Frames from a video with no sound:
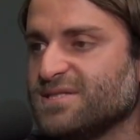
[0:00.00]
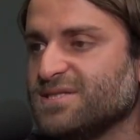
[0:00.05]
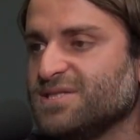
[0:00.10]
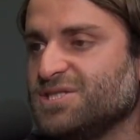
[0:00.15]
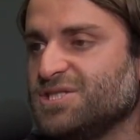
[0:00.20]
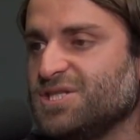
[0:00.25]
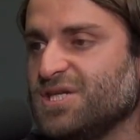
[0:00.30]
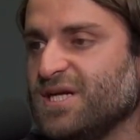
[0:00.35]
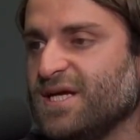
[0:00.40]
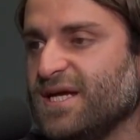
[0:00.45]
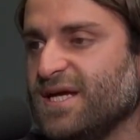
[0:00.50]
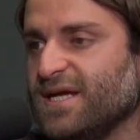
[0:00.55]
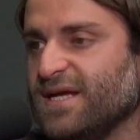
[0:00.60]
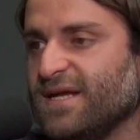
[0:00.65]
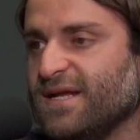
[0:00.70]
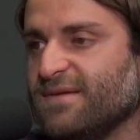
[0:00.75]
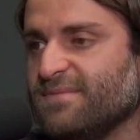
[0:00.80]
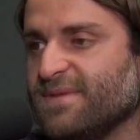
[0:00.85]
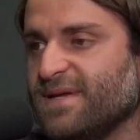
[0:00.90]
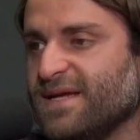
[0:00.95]
shit. Right
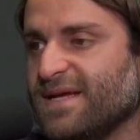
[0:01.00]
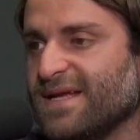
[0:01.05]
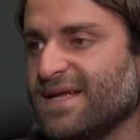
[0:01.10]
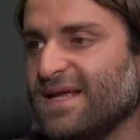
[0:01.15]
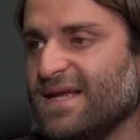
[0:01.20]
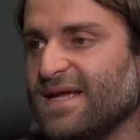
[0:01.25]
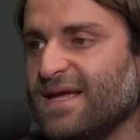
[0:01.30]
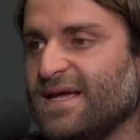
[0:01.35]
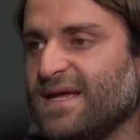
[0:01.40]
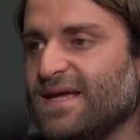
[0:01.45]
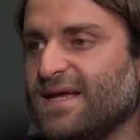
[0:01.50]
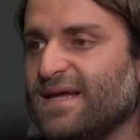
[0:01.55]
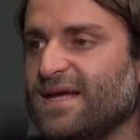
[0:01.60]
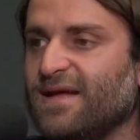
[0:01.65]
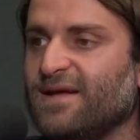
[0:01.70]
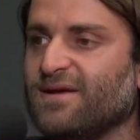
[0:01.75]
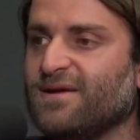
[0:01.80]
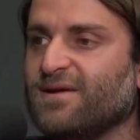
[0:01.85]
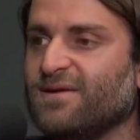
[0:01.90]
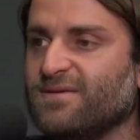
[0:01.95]

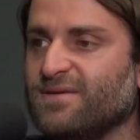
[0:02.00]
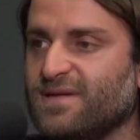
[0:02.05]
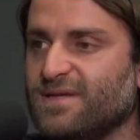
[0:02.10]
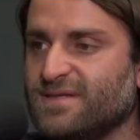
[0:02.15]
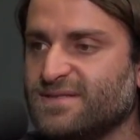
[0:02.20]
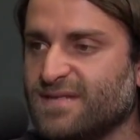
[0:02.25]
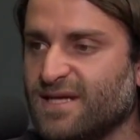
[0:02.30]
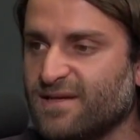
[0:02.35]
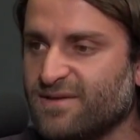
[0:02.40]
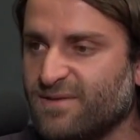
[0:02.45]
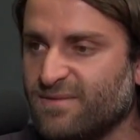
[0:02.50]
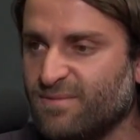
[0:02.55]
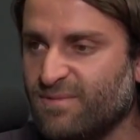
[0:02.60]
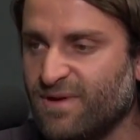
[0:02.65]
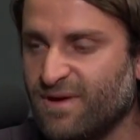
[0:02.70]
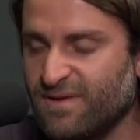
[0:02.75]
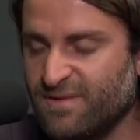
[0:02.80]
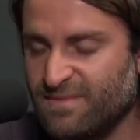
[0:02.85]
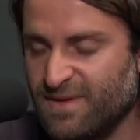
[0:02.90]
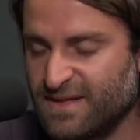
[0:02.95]
now, I'll go. No. He's like
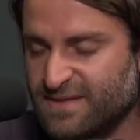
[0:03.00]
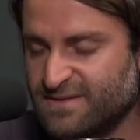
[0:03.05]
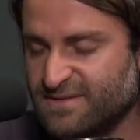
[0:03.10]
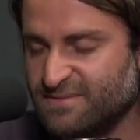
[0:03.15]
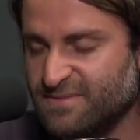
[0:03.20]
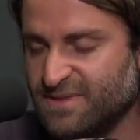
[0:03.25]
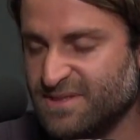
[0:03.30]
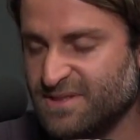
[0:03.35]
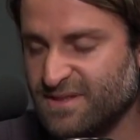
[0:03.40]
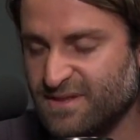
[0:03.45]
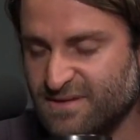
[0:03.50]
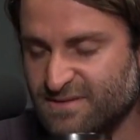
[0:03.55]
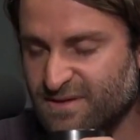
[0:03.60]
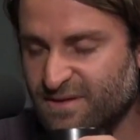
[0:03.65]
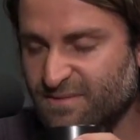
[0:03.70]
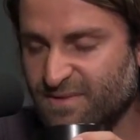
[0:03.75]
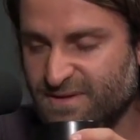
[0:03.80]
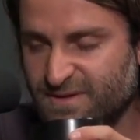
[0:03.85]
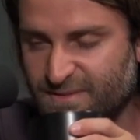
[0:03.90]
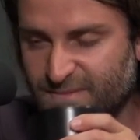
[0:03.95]
one of the best in Michigan, so
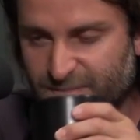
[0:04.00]
I went in.